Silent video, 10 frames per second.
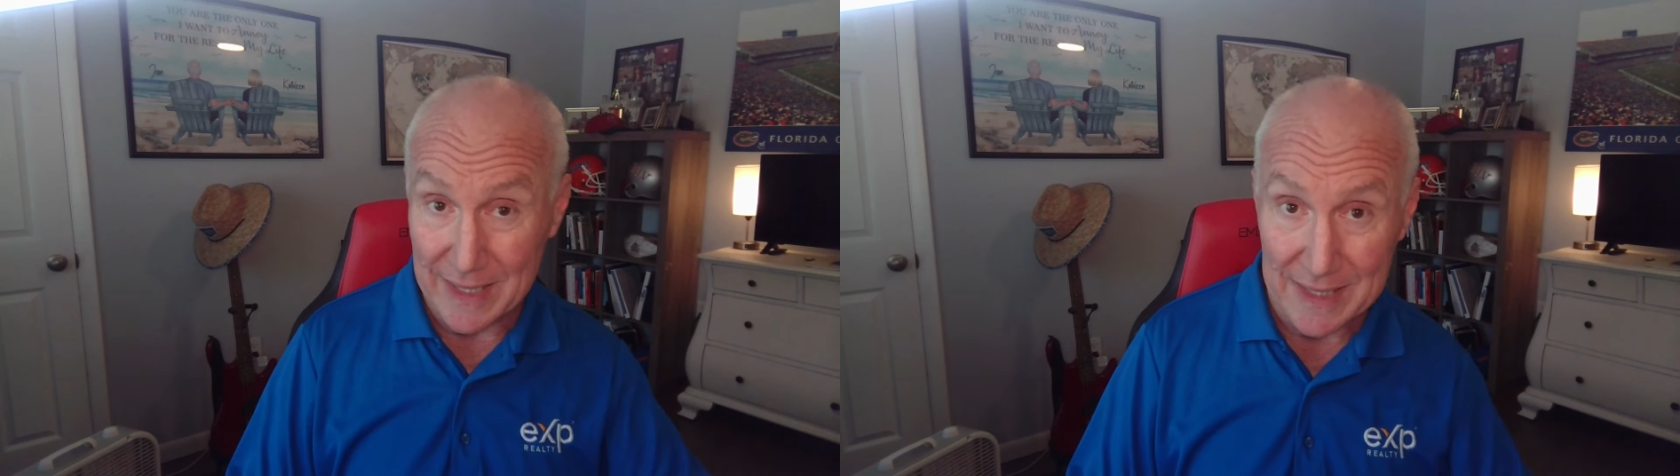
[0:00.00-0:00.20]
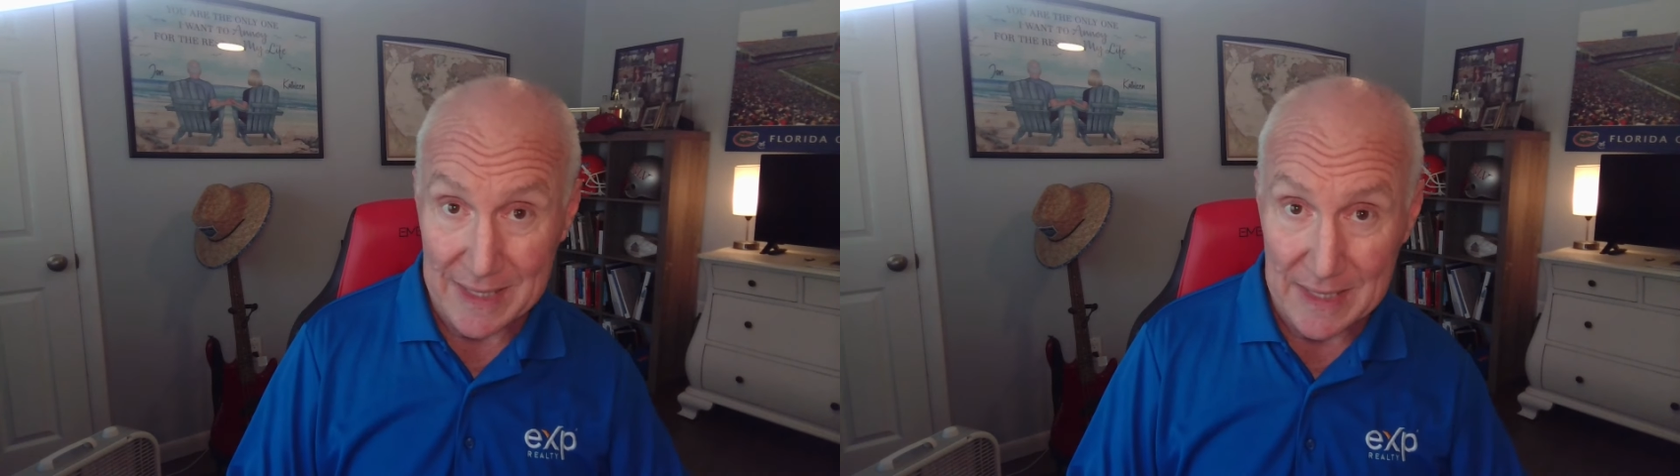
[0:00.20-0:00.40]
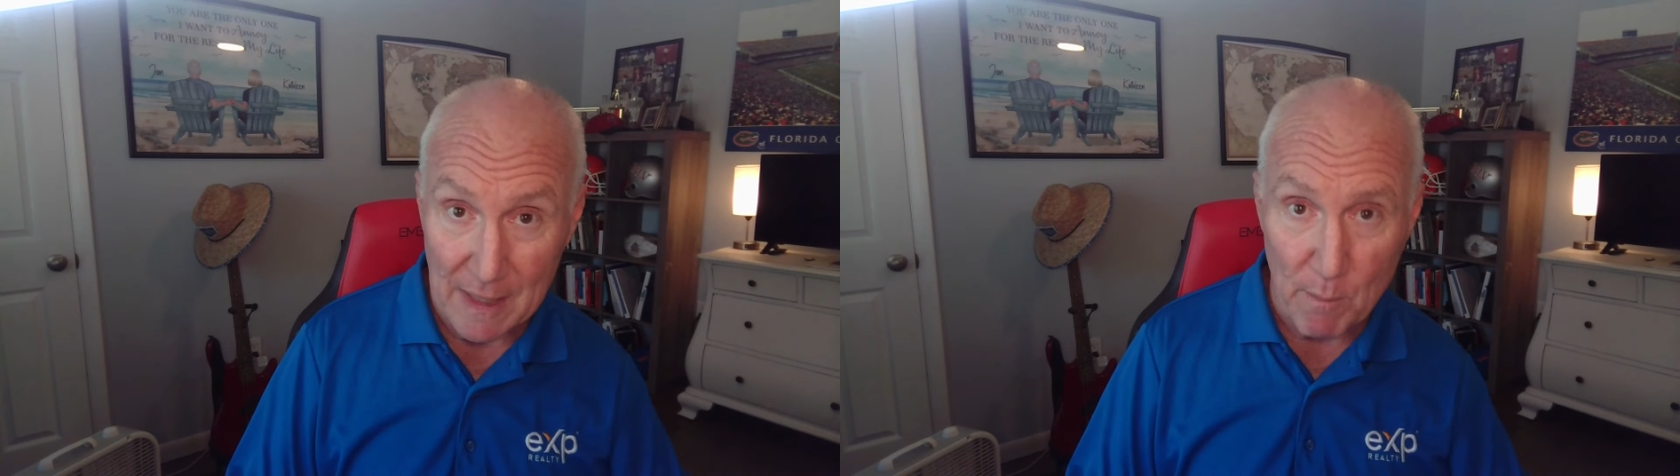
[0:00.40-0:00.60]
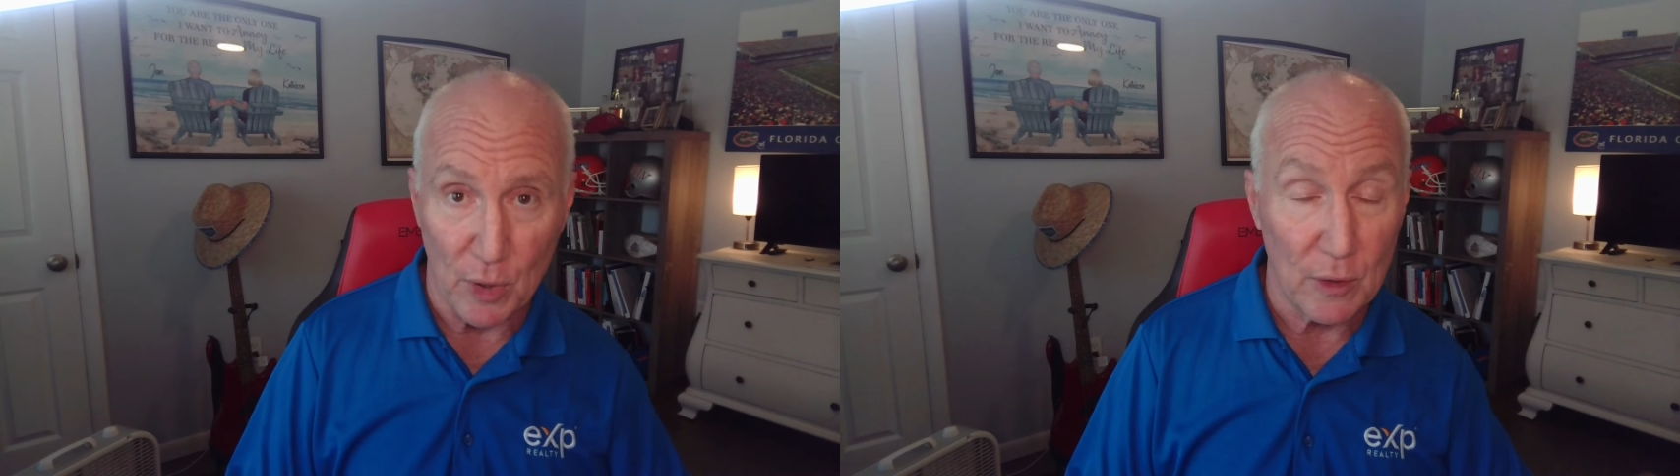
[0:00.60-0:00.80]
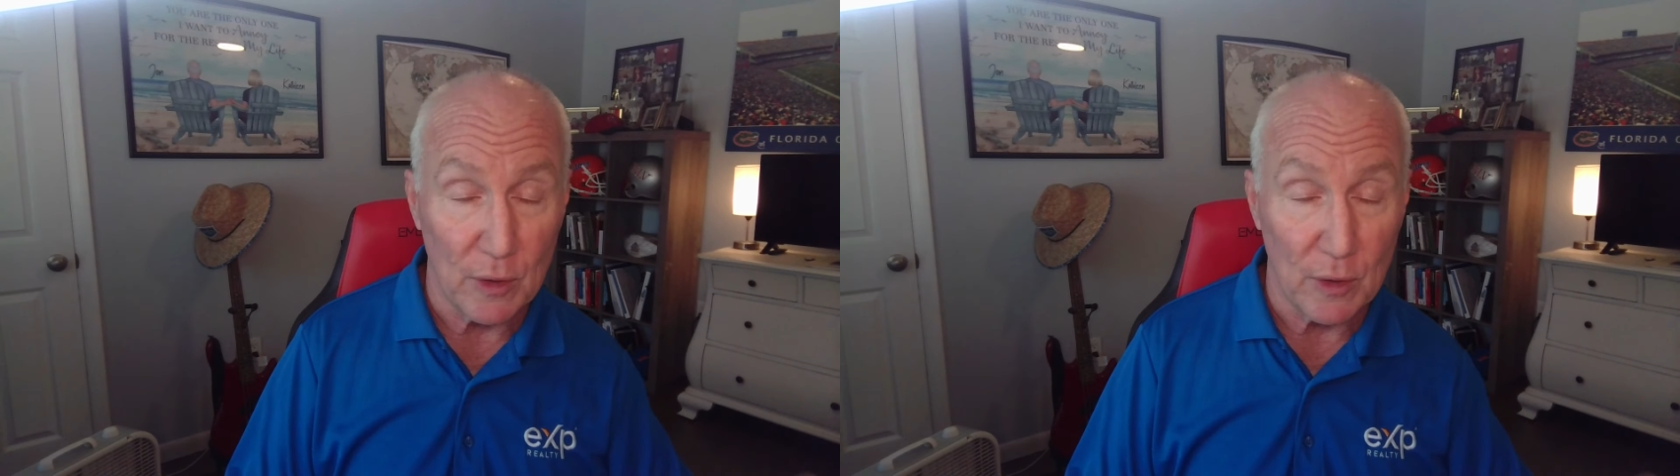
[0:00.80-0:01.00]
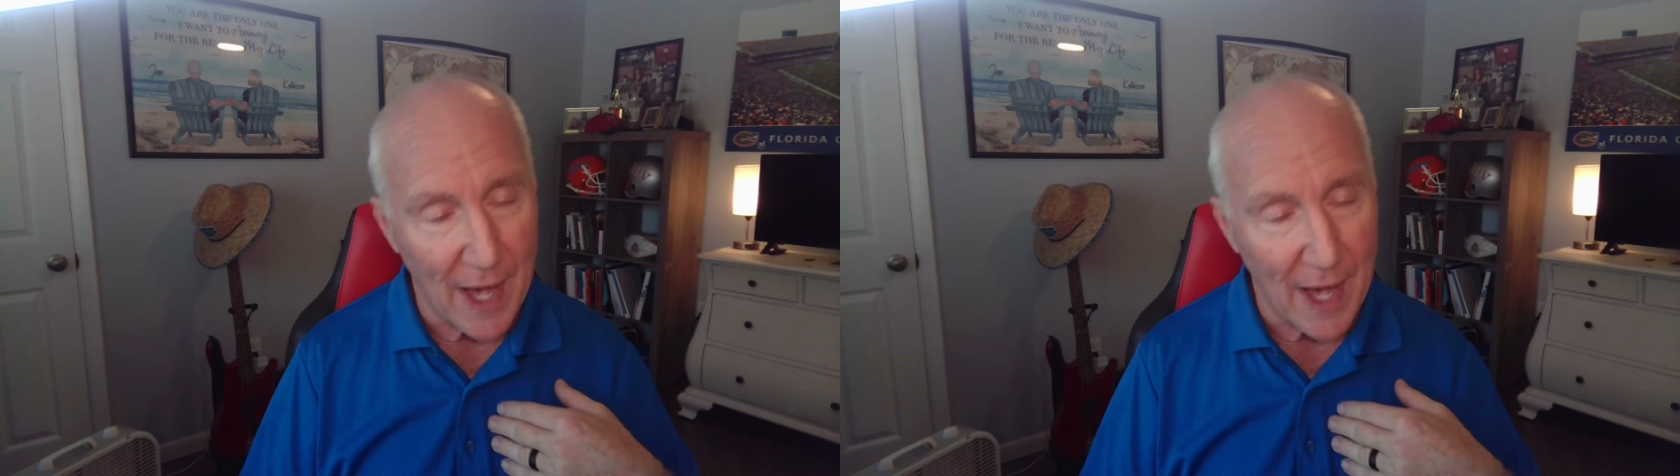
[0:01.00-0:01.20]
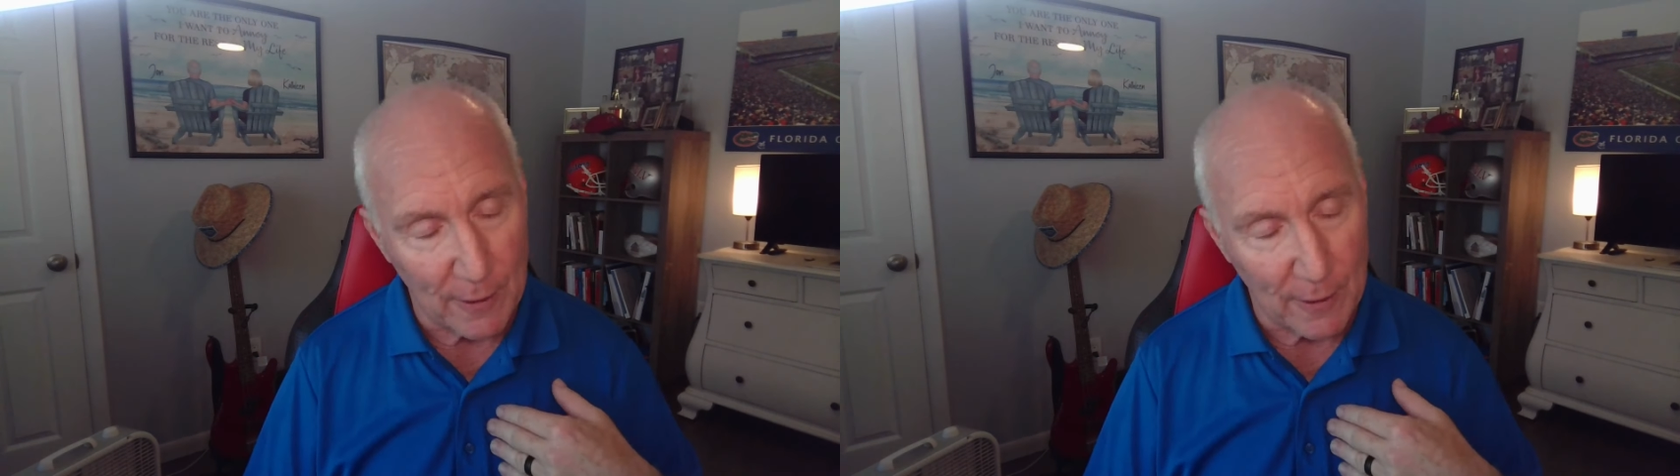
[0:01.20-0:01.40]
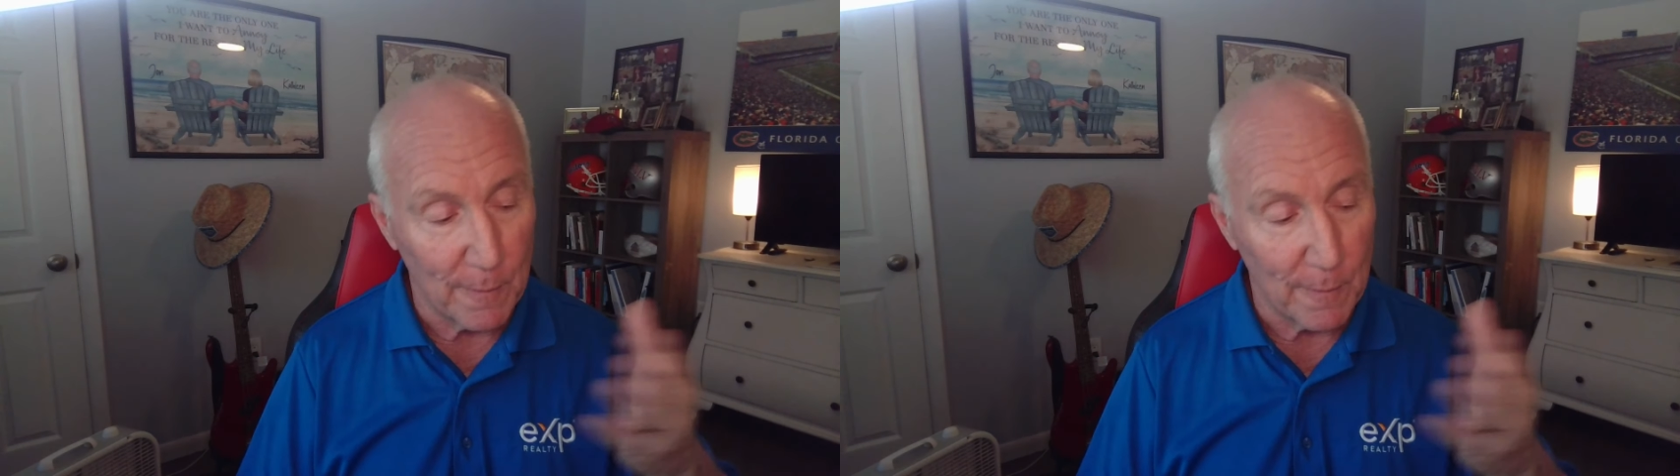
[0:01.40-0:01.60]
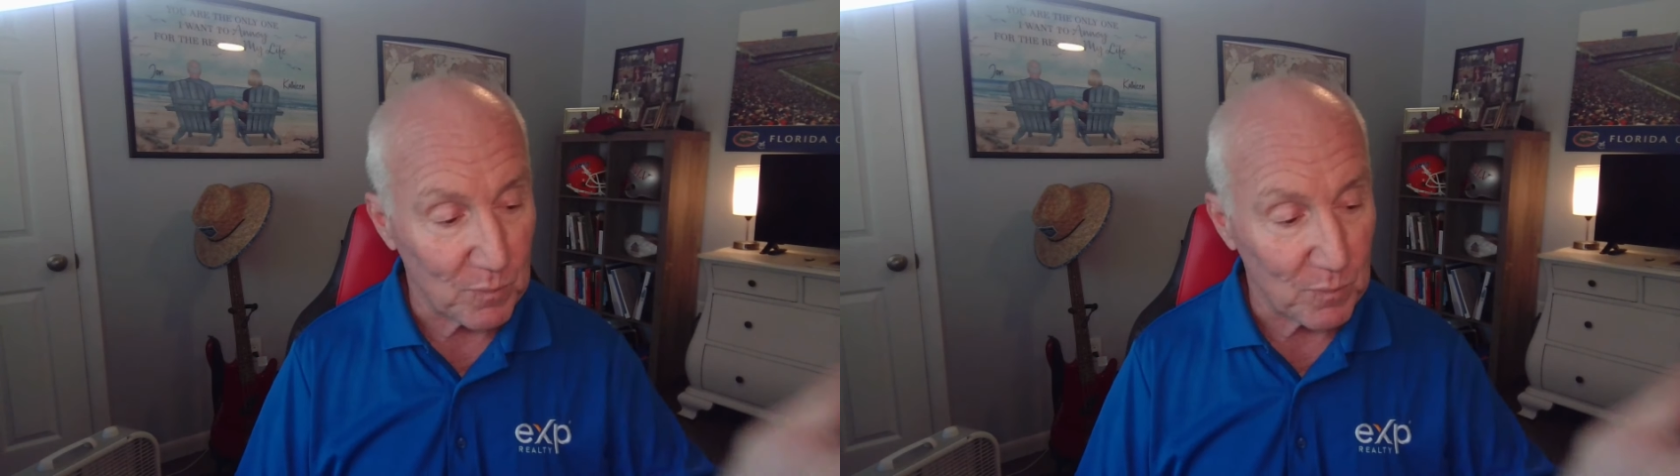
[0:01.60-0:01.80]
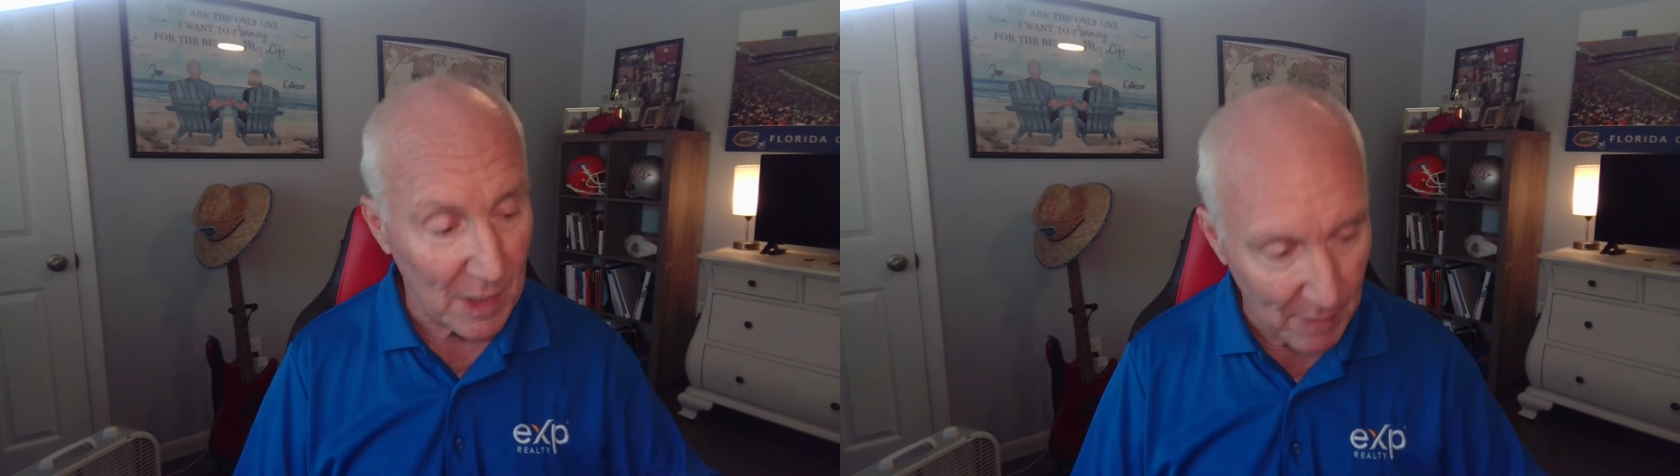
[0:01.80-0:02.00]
December, I won't,